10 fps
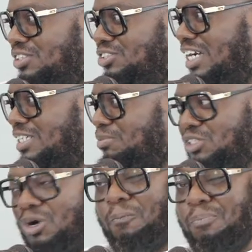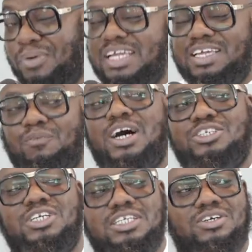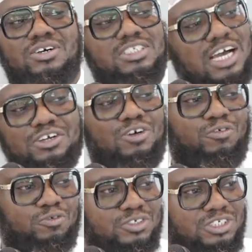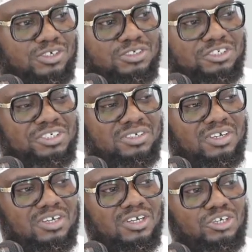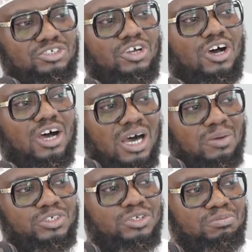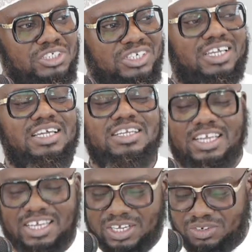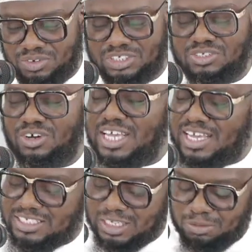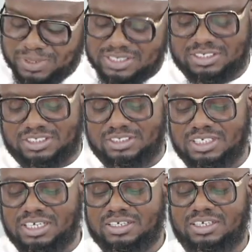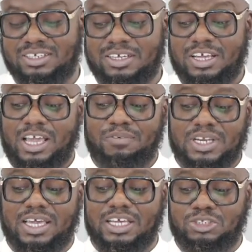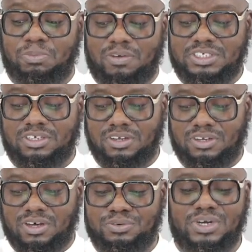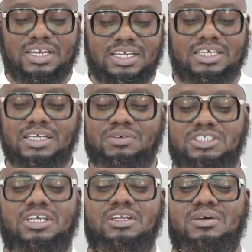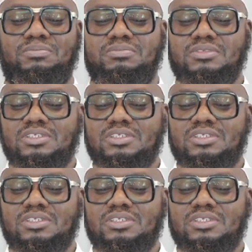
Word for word: the contract, but you don't break it whilst you're in the contract. I could not fulfill this condition. So the harms of the mushrikeen it increased, not only against Abu Bakr as-Siddiq, even against the Prophet sallallahu alaihi wasallam.